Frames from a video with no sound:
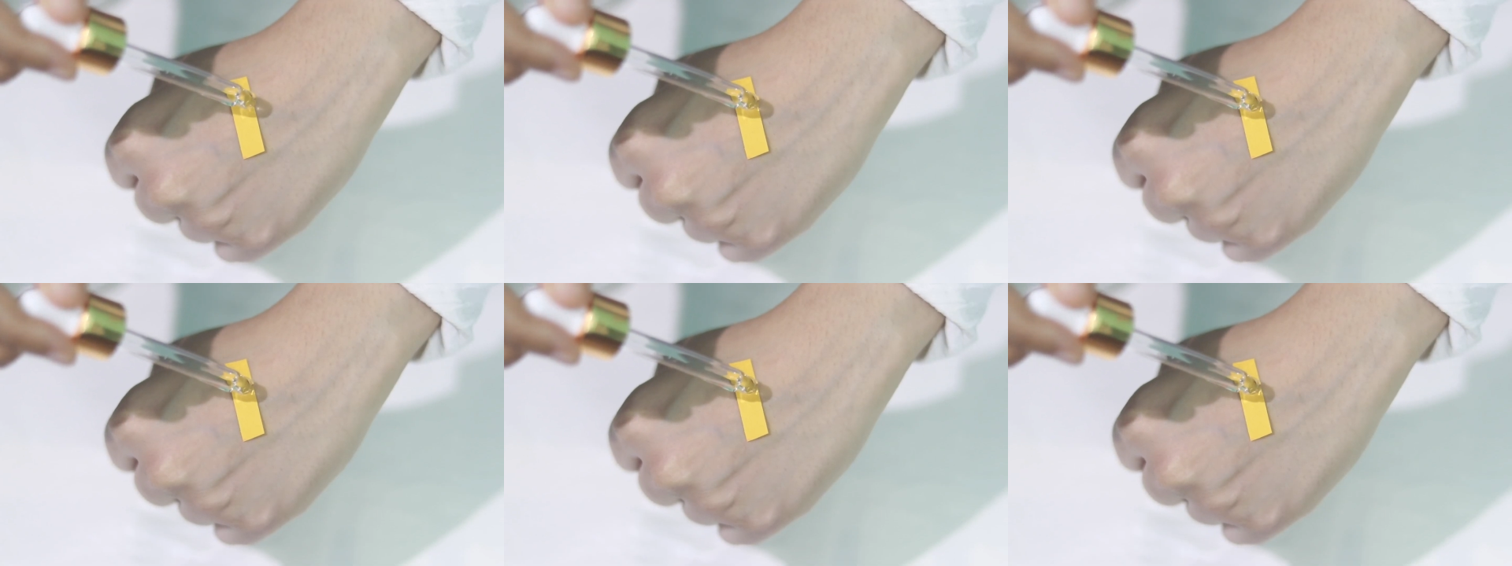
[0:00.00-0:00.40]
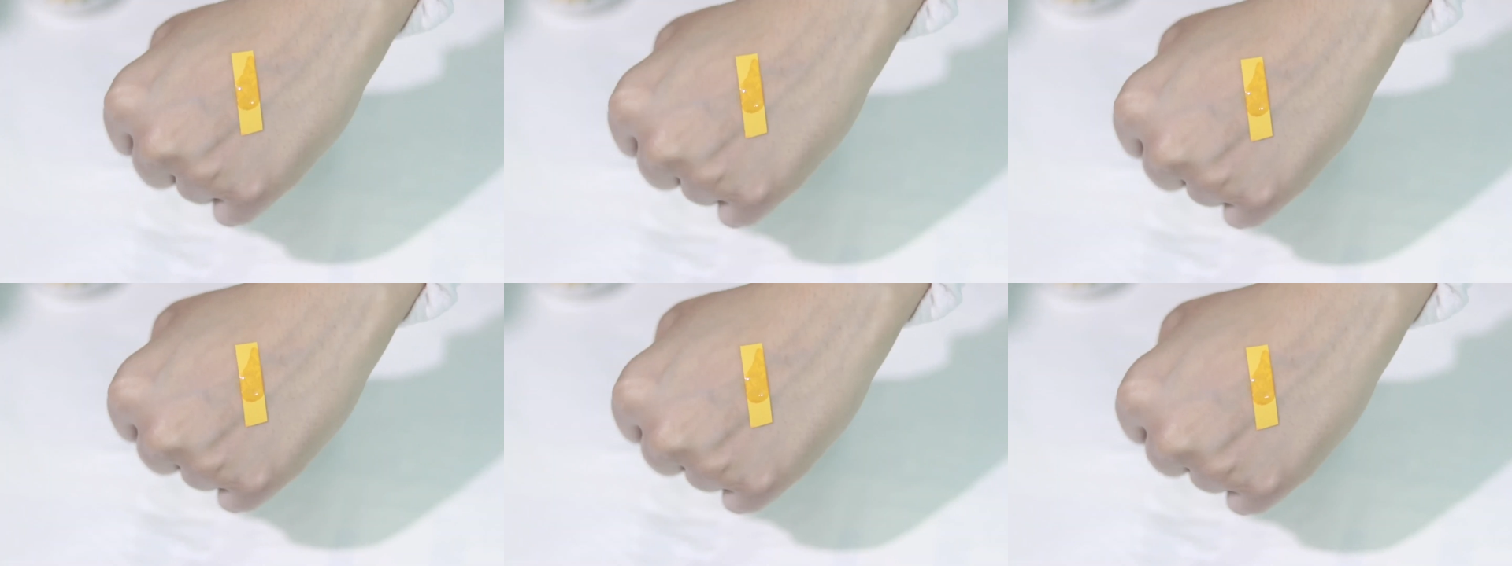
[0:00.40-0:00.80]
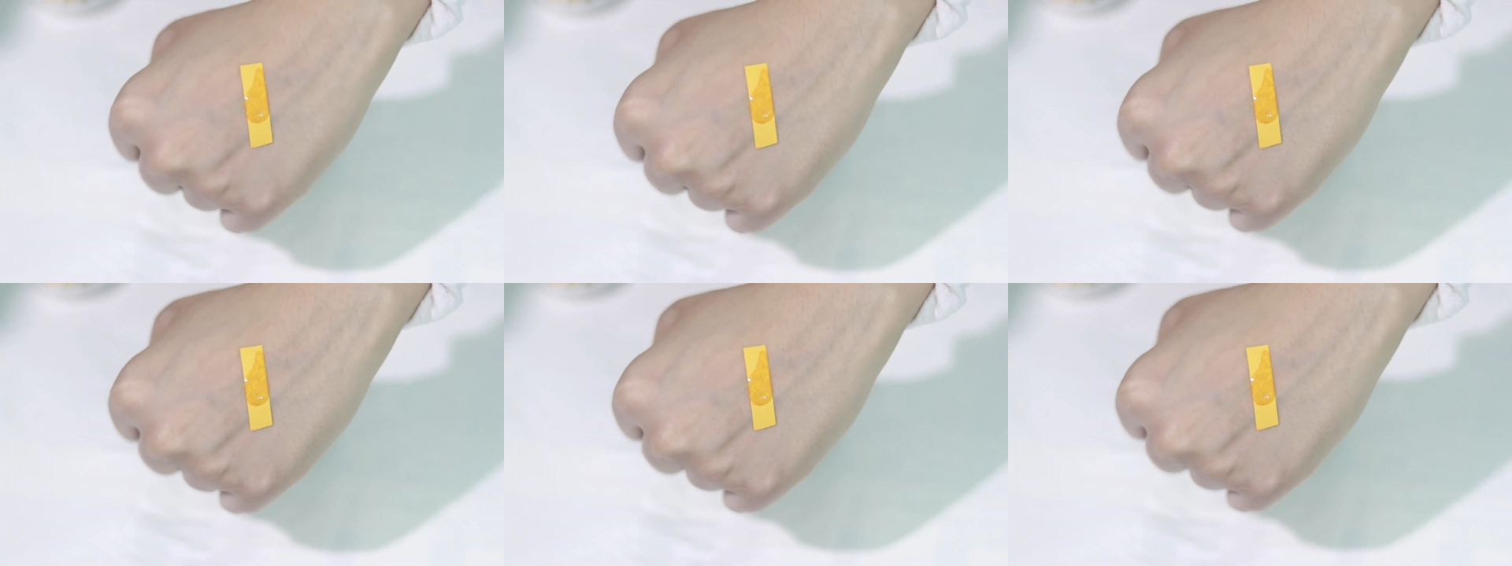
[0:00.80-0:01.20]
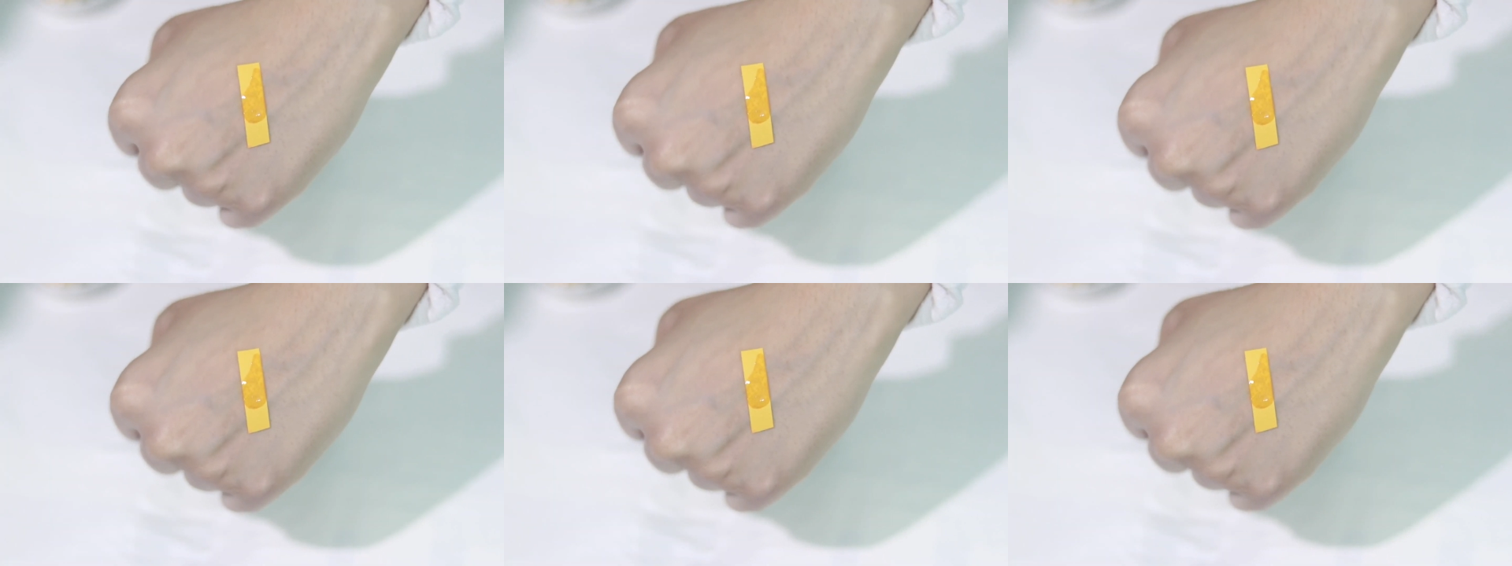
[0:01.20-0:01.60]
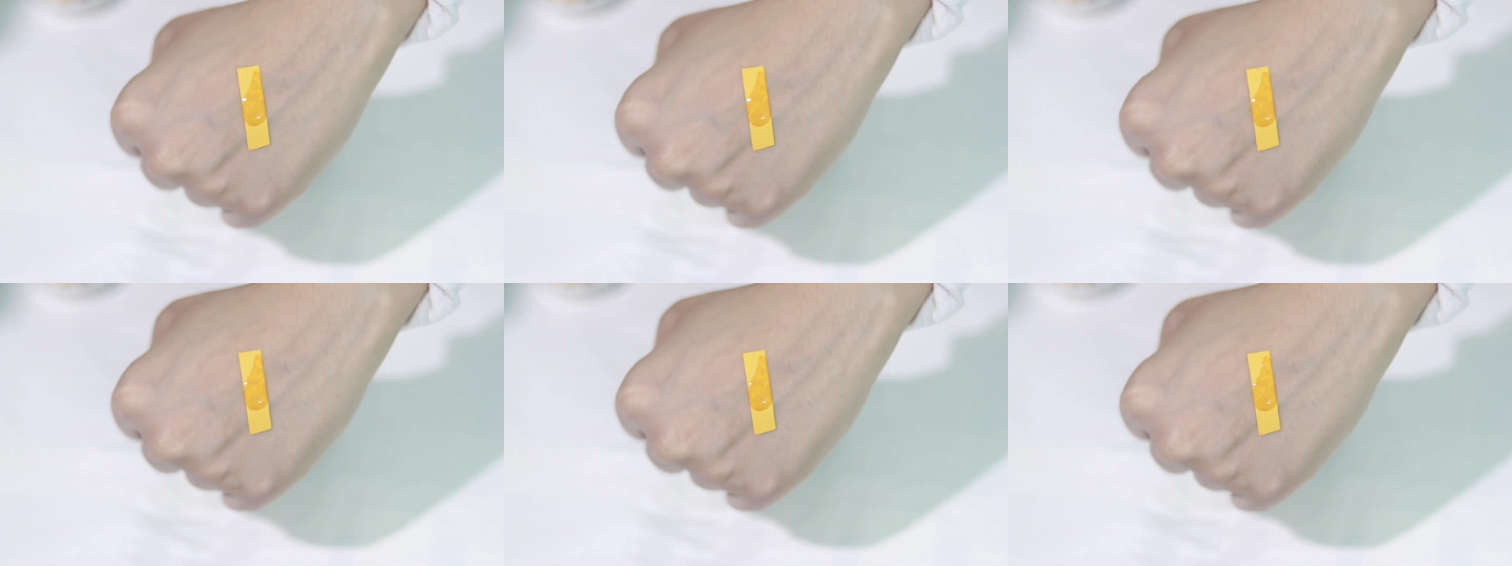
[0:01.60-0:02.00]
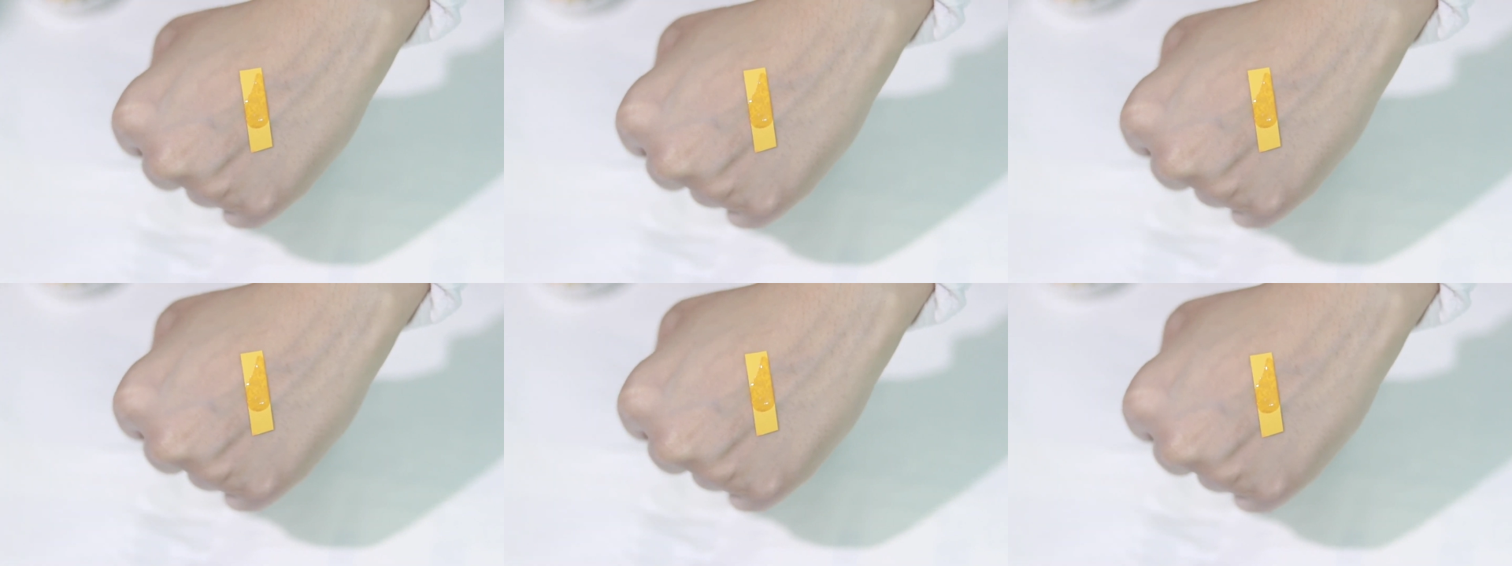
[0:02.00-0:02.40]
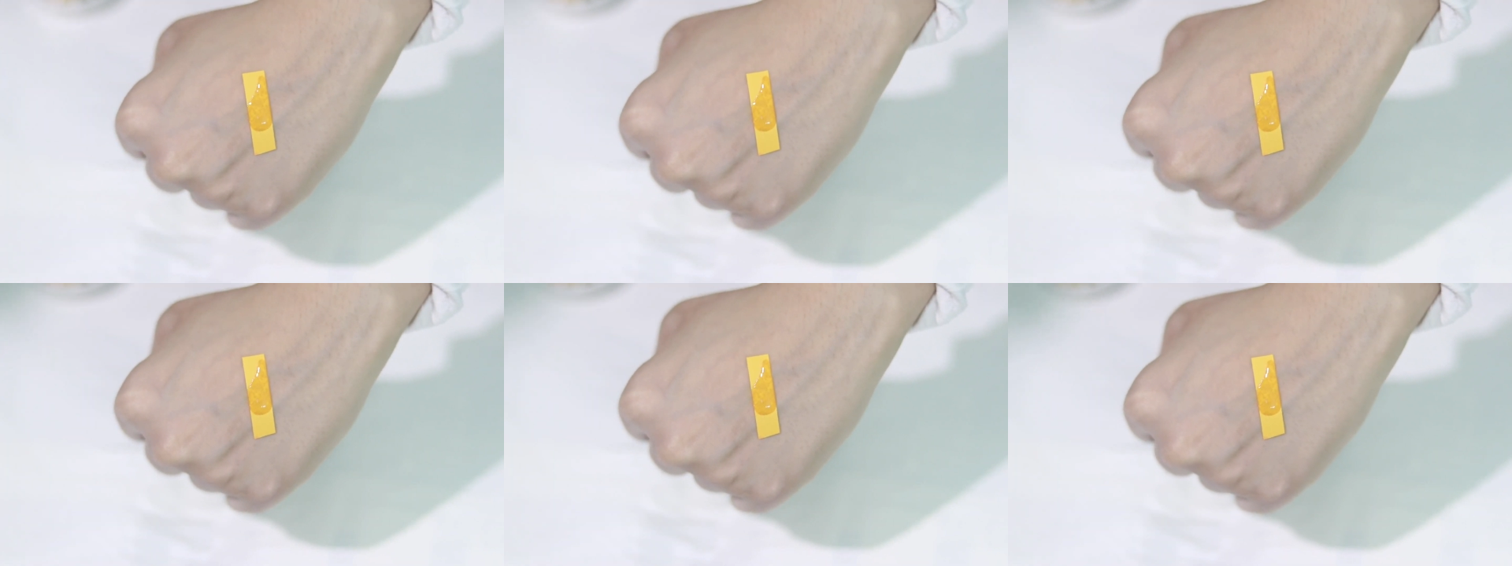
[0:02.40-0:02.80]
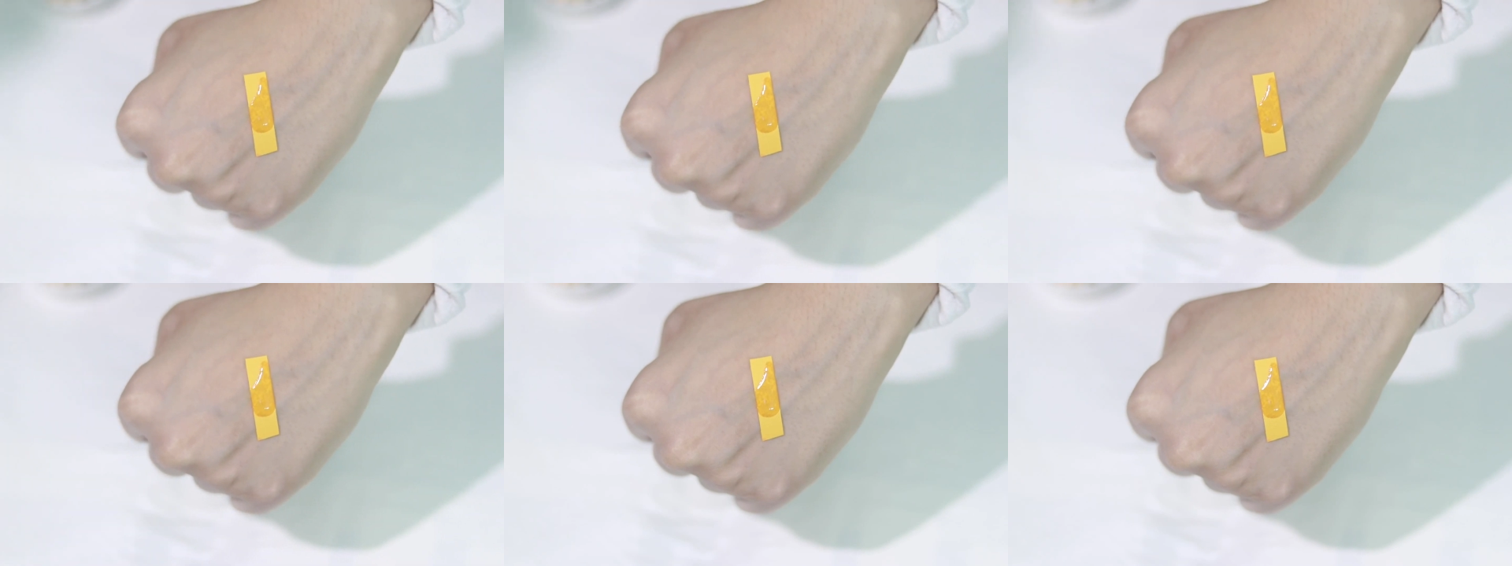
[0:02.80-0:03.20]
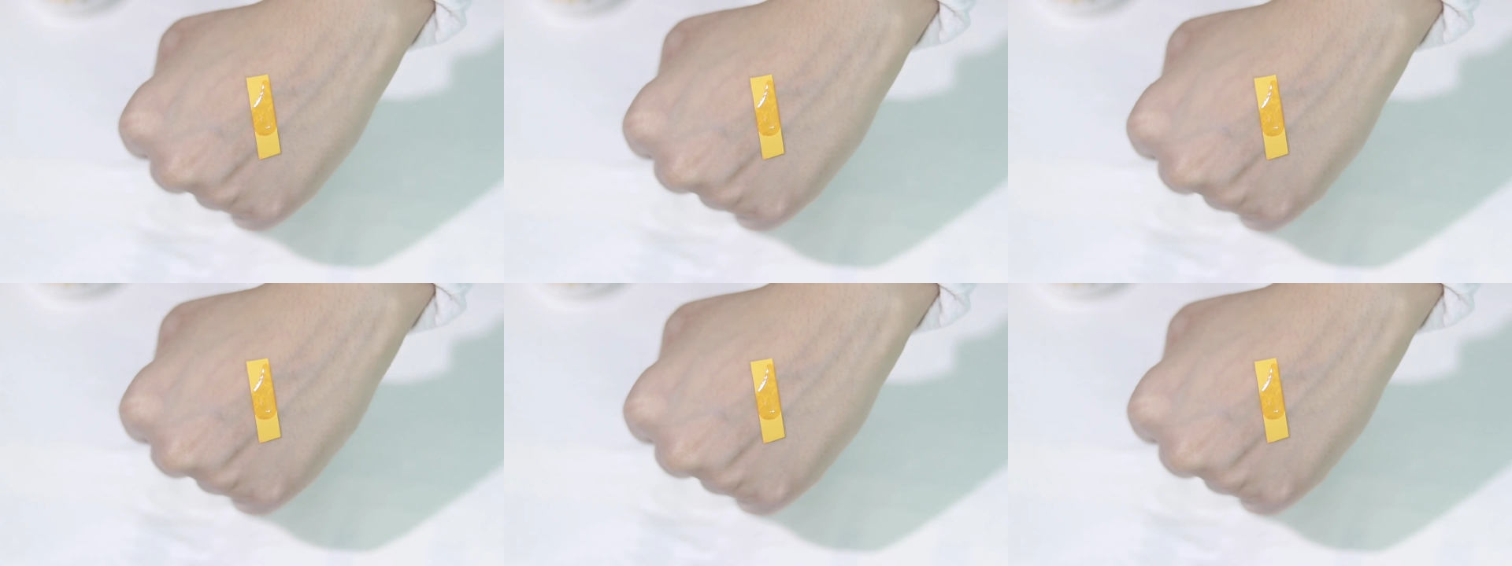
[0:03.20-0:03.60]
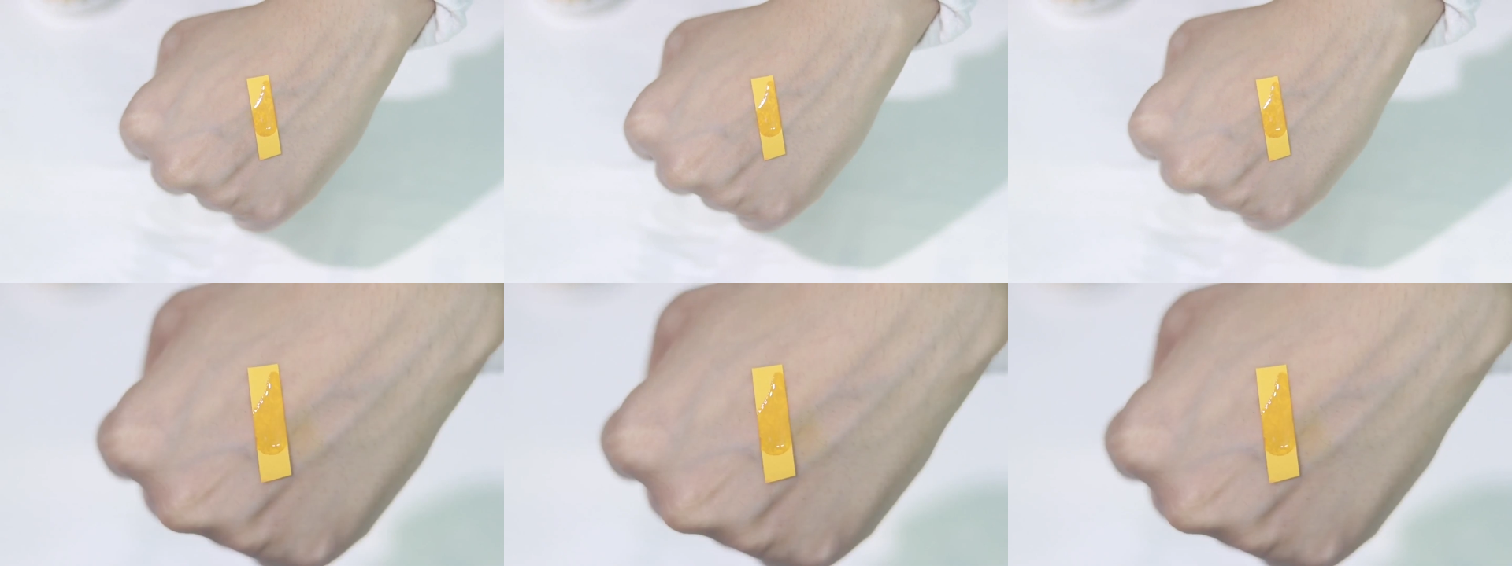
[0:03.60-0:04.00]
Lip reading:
Nobody's mouth can be seen.